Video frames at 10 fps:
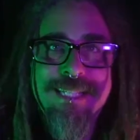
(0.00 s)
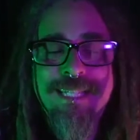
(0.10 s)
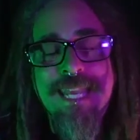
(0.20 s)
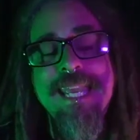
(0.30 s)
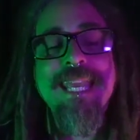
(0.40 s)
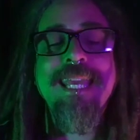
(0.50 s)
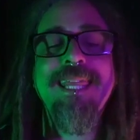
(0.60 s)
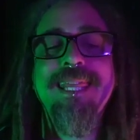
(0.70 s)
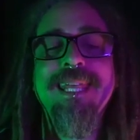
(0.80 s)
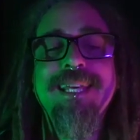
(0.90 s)

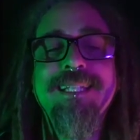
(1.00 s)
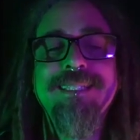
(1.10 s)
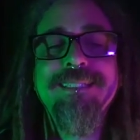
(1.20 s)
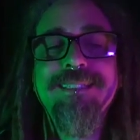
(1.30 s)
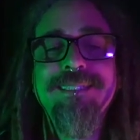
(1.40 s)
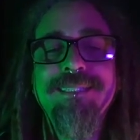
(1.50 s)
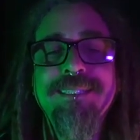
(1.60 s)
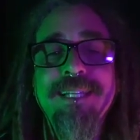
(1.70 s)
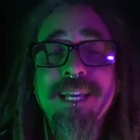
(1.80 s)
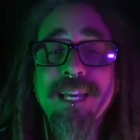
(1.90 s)
teeth.
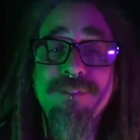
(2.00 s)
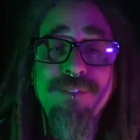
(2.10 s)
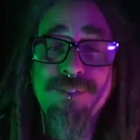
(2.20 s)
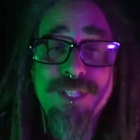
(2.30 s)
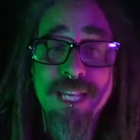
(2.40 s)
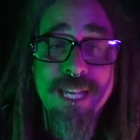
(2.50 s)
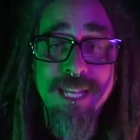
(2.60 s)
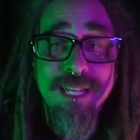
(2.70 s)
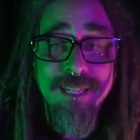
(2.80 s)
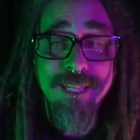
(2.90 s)
If you've seen
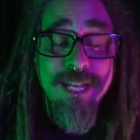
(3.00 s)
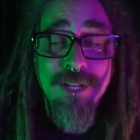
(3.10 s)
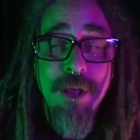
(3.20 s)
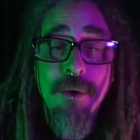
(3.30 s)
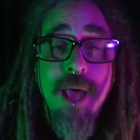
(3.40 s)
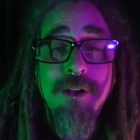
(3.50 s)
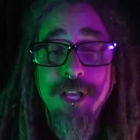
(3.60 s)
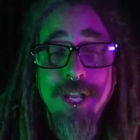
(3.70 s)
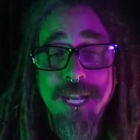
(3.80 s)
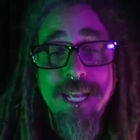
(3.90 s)
it, then you know how
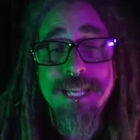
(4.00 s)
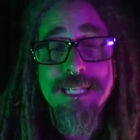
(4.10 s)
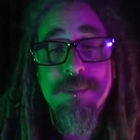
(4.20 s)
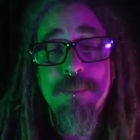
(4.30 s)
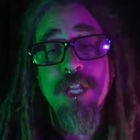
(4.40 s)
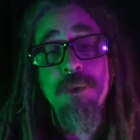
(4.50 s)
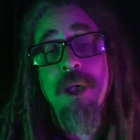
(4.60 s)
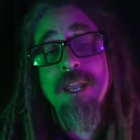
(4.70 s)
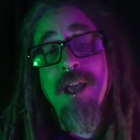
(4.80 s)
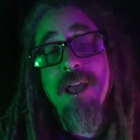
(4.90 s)
good it is, but you
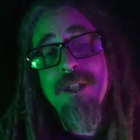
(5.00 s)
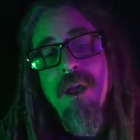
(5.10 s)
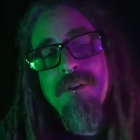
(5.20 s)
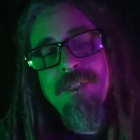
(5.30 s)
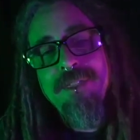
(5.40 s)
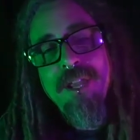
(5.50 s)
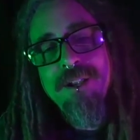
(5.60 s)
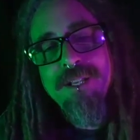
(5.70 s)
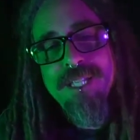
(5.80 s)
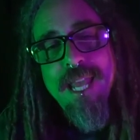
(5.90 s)
might not know that
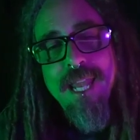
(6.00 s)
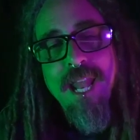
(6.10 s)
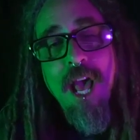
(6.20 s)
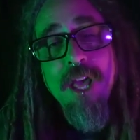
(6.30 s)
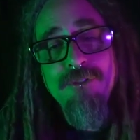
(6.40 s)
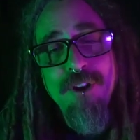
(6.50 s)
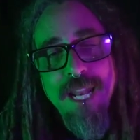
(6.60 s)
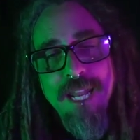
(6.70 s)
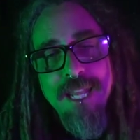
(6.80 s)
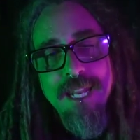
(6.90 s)
there is an
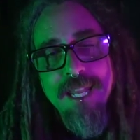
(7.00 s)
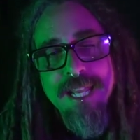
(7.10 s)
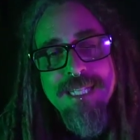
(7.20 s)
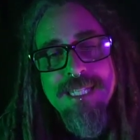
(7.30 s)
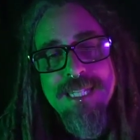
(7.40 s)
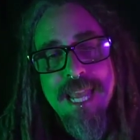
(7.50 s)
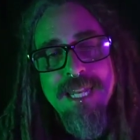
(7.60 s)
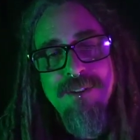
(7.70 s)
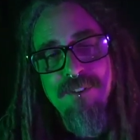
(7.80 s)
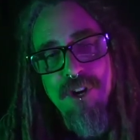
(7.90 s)
unrated
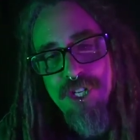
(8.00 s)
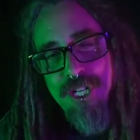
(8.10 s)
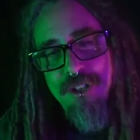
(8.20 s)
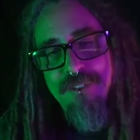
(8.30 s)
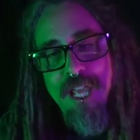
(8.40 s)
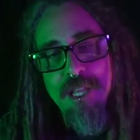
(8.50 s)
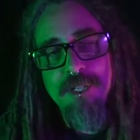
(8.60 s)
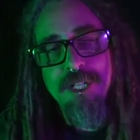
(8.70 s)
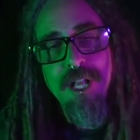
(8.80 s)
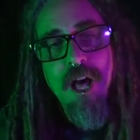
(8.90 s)
extended version
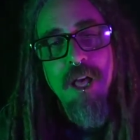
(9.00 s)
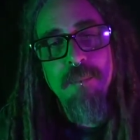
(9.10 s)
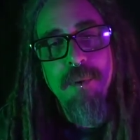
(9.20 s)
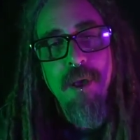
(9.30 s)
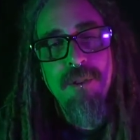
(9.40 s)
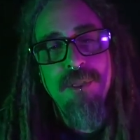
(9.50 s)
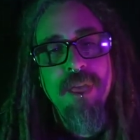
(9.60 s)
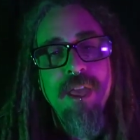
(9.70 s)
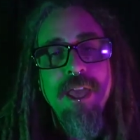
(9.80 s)
available on both